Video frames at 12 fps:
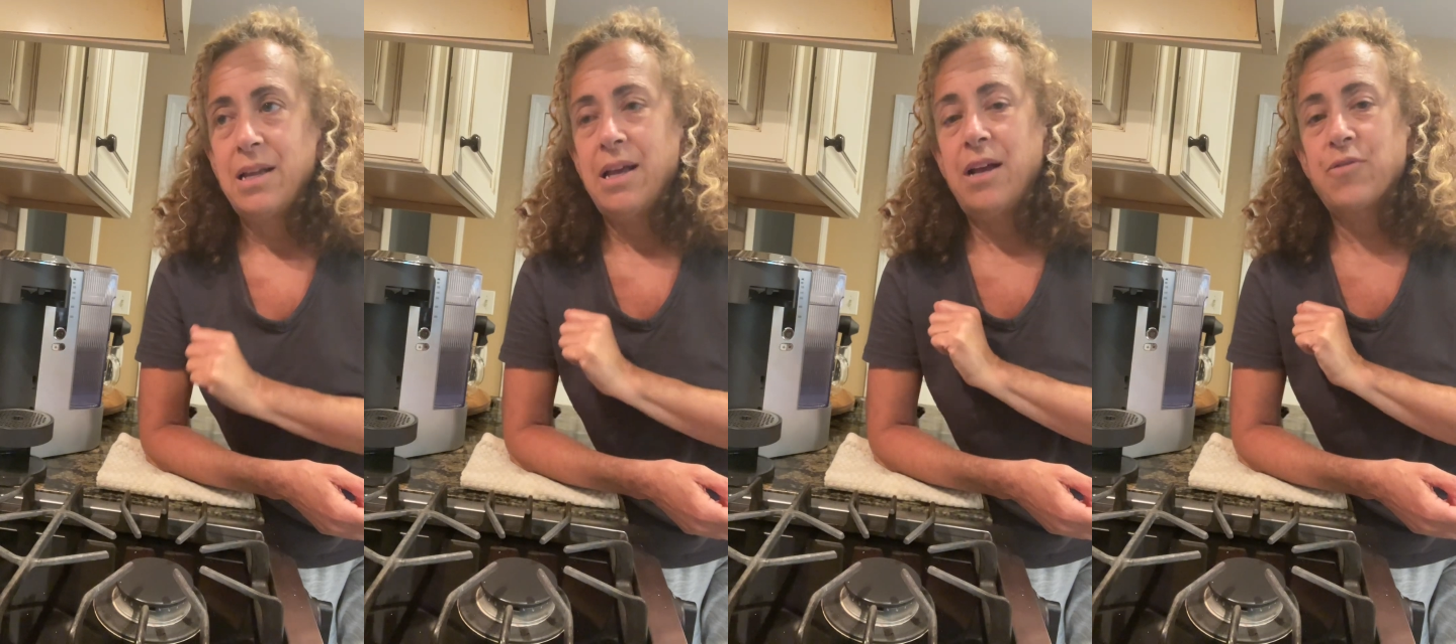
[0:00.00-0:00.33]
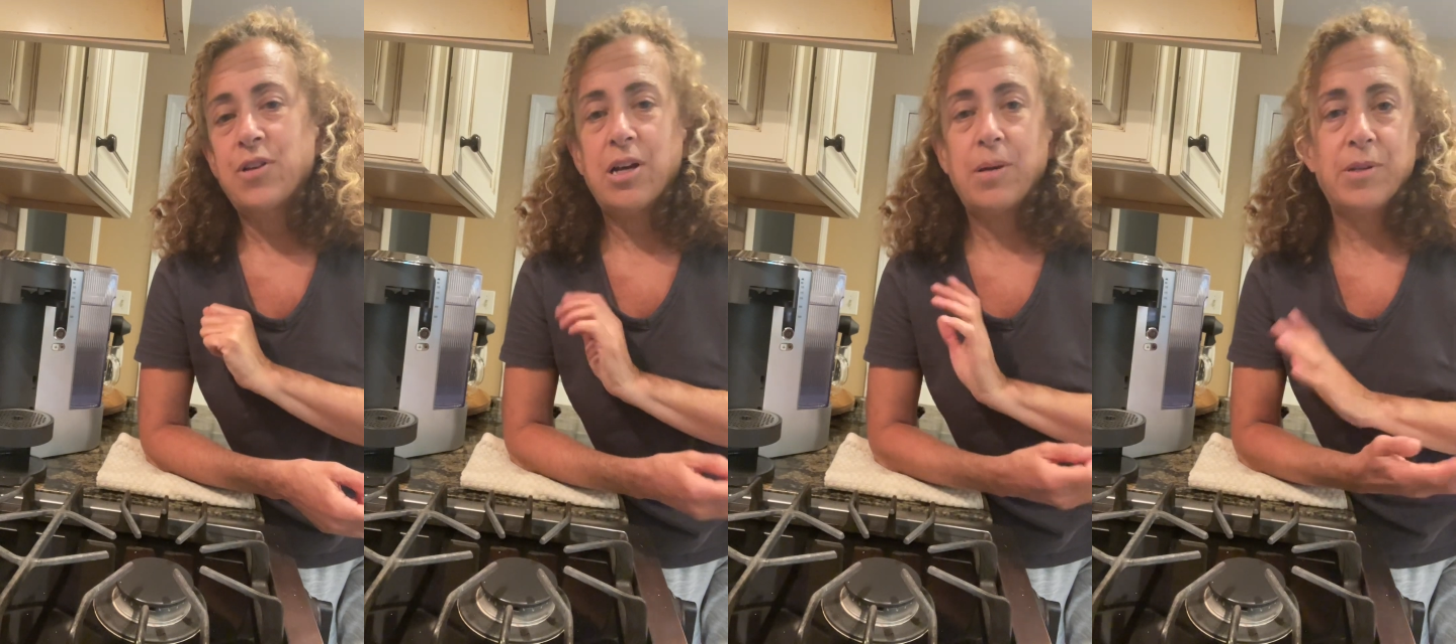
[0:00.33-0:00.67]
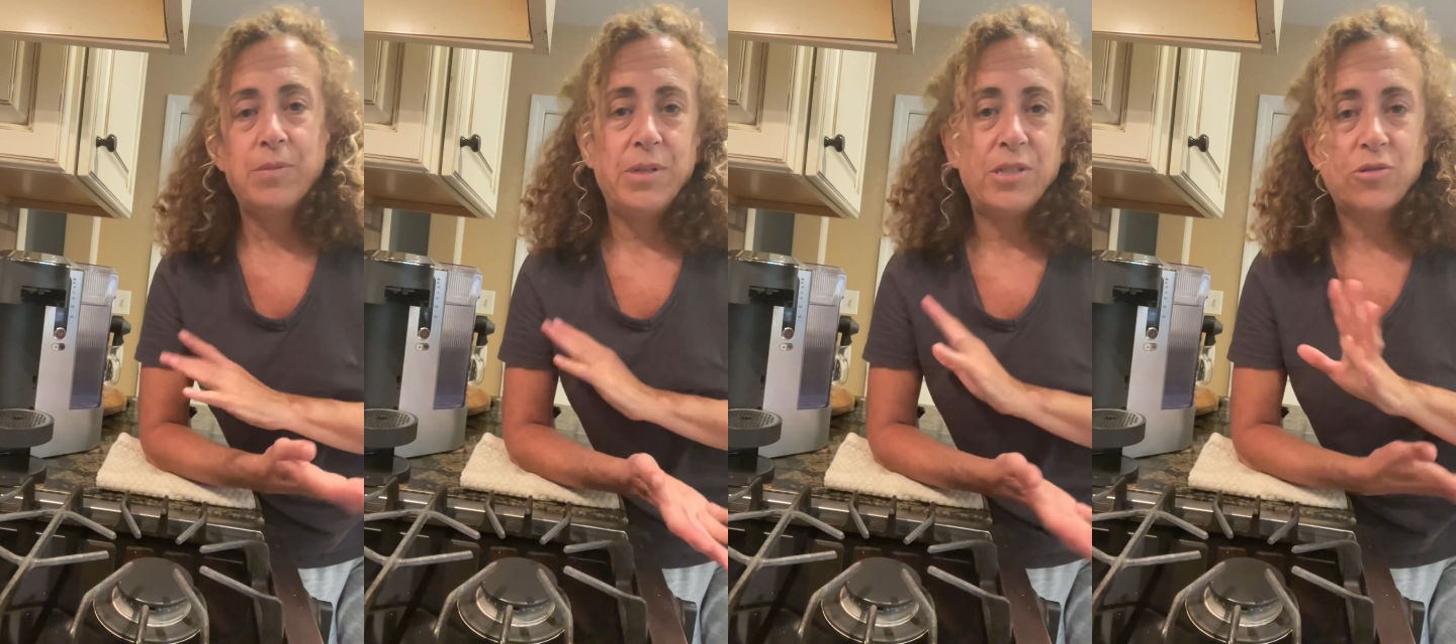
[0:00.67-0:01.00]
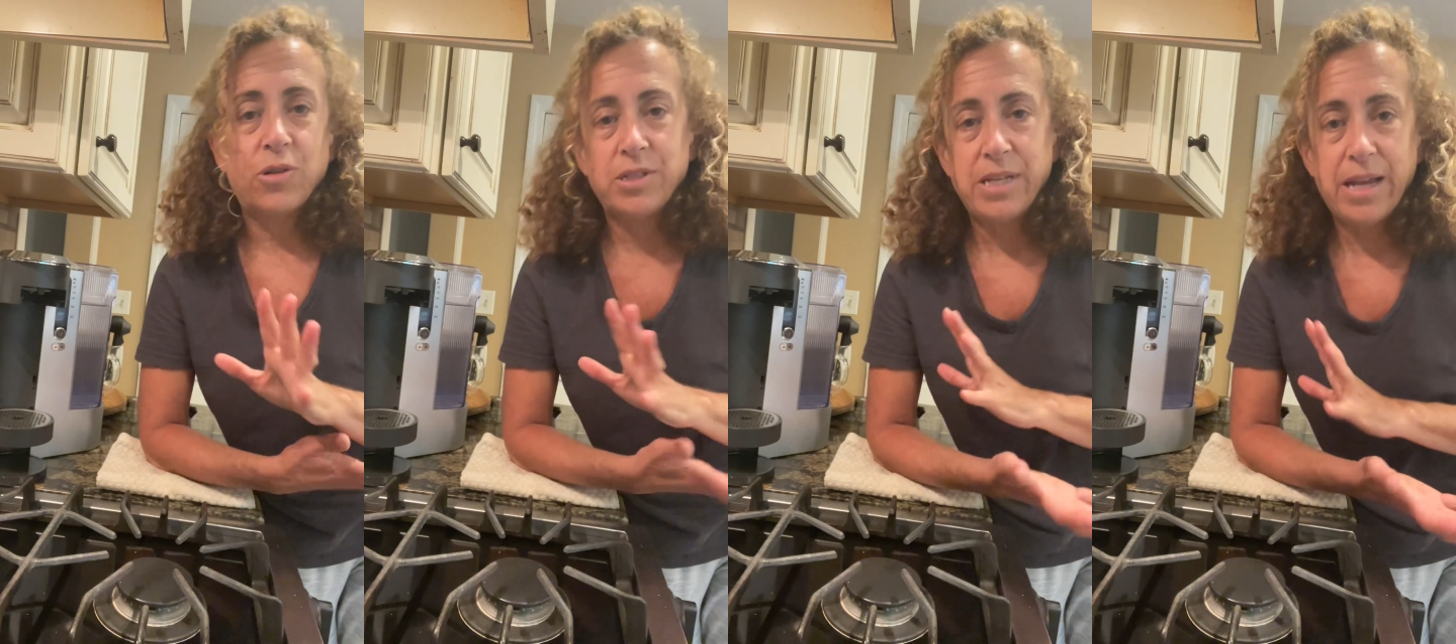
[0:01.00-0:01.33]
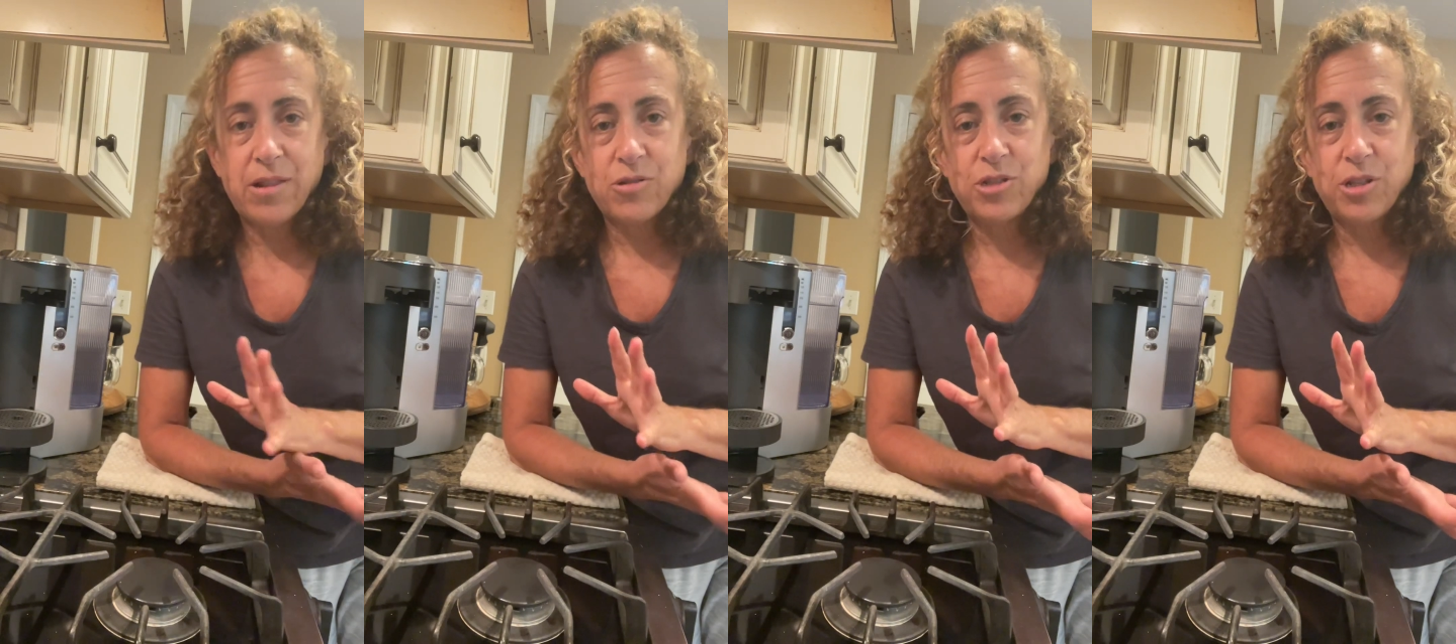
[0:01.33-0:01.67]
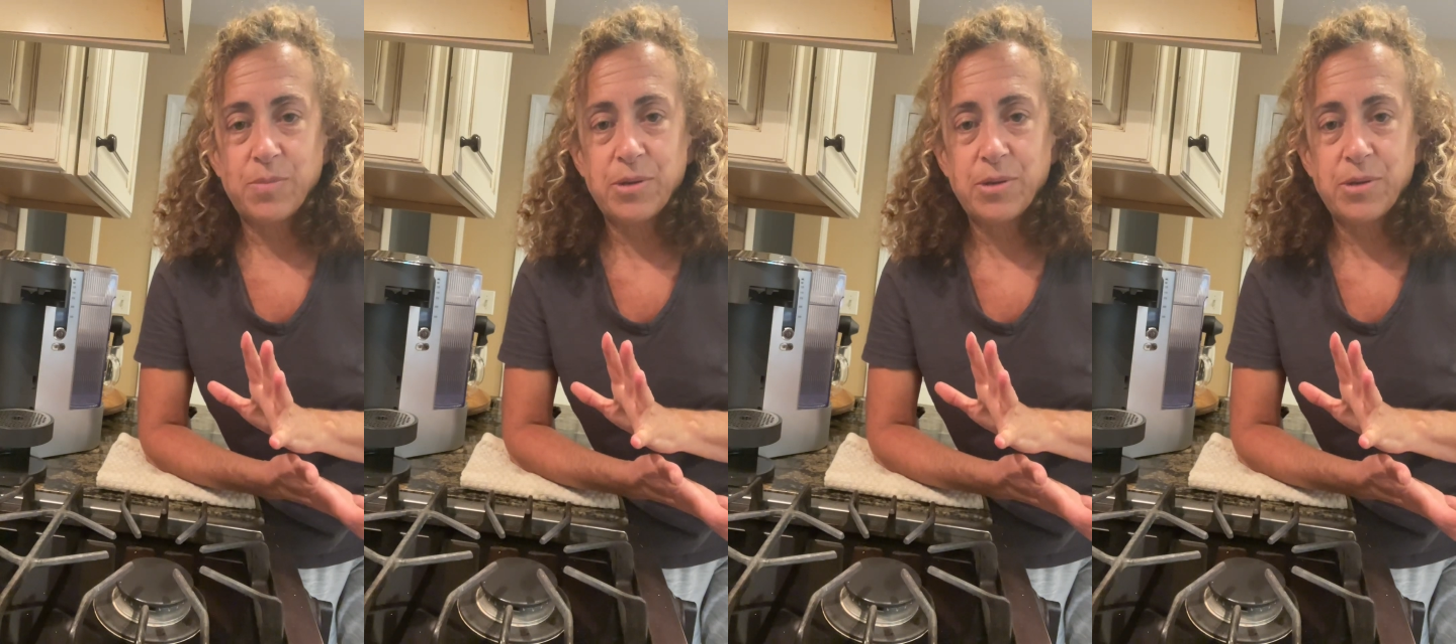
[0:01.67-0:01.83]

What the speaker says: Every cup can be sort of tailored to the